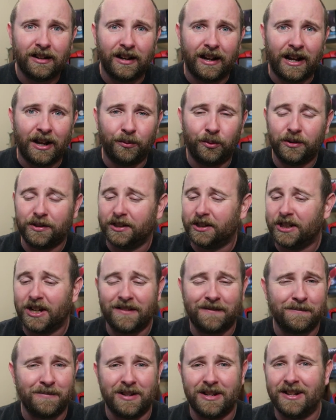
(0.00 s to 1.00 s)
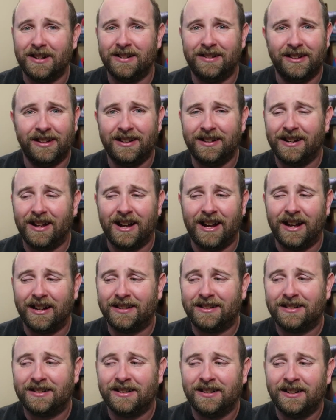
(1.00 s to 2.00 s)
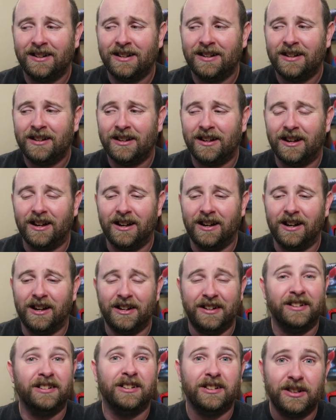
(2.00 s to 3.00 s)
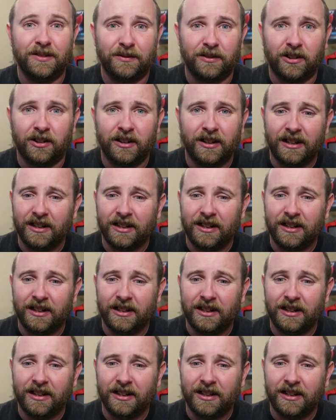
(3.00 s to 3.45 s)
and what the government did not deliver.